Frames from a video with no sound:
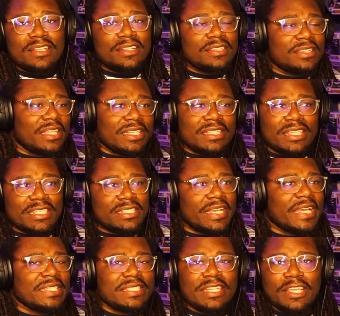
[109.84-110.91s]
the
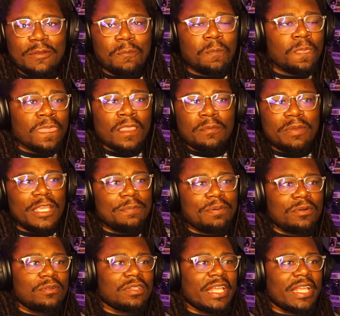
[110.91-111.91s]
testing people.